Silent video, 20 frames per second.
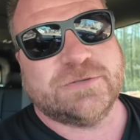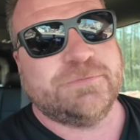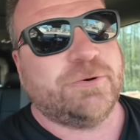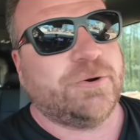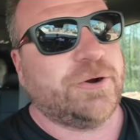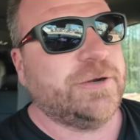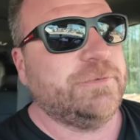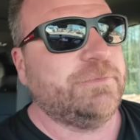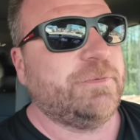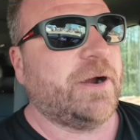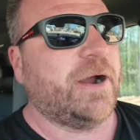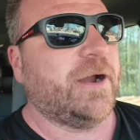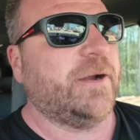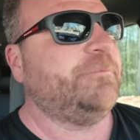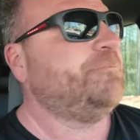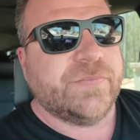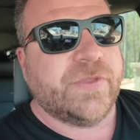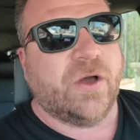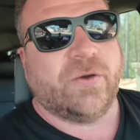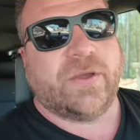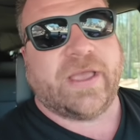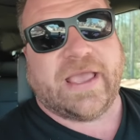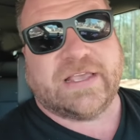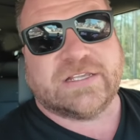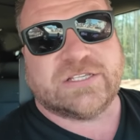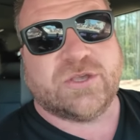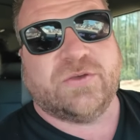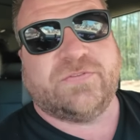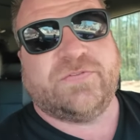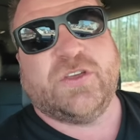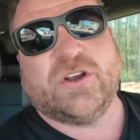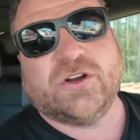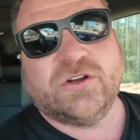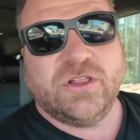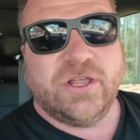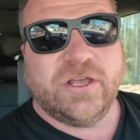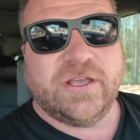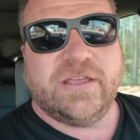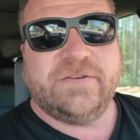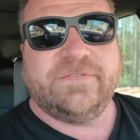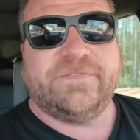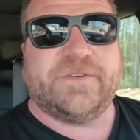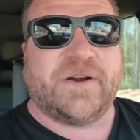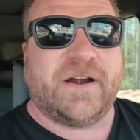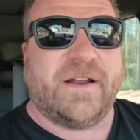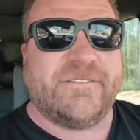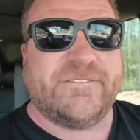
important part. Okay, so if you're looking for a